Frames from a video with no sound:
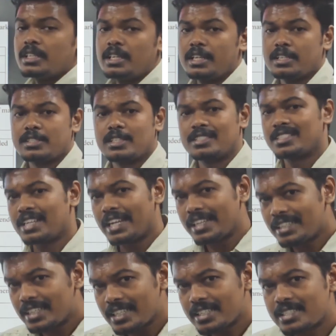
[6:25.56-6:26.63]
Yes,
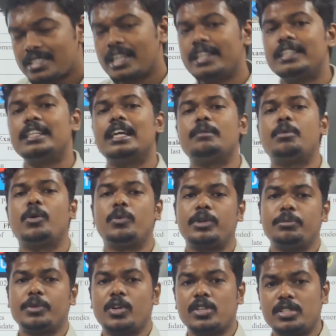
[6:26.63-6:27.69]
slightly above
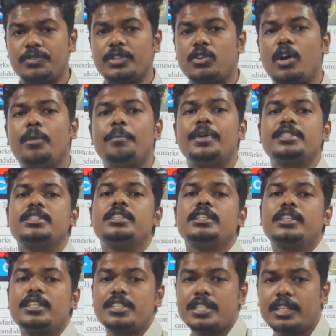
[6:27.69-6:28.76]
it because of the competition
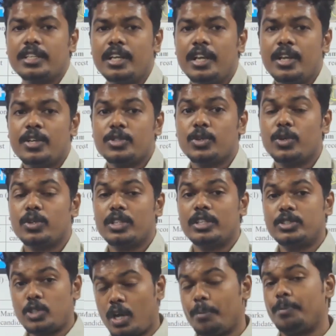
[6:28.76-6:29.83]
increasing. So
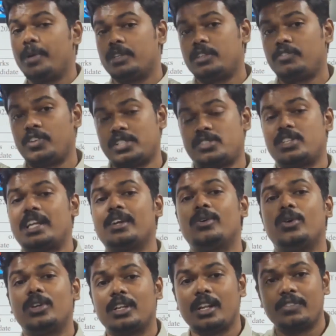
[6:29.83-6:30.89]
the topper, the first rank
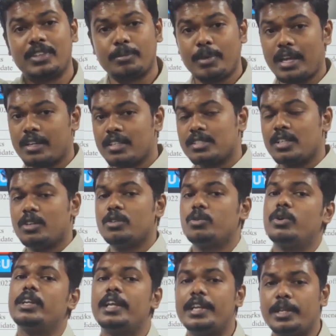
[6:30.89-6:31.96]
holder of the mark is around
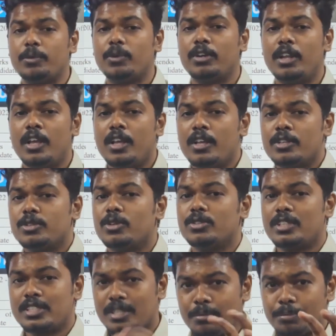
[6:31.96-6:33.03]
181. So
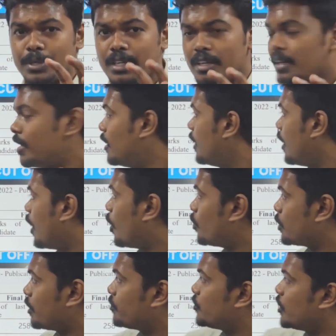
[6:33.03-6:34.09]
the simple,
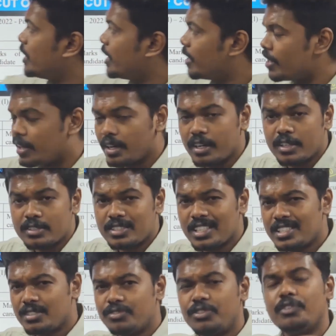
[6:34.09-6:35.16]
out of 300,
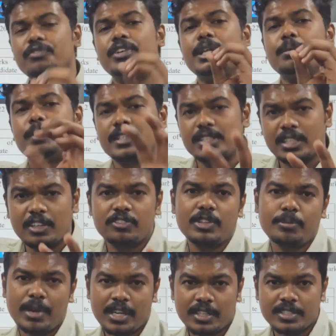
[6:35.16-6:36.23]
just 50% of
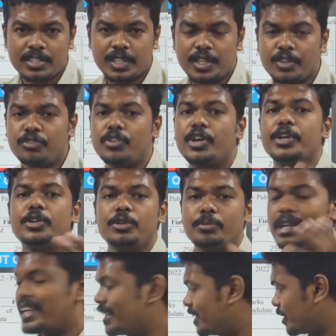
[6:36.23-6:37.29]
the mark is enough for you to
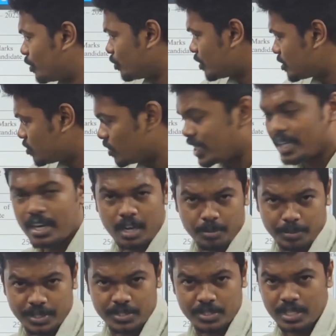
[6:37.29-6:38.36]
make it into these three
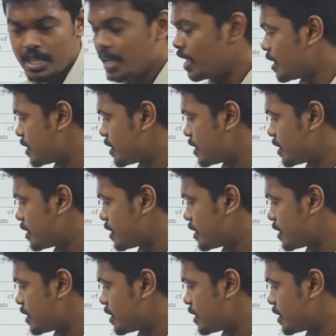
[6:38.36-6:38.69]
academies.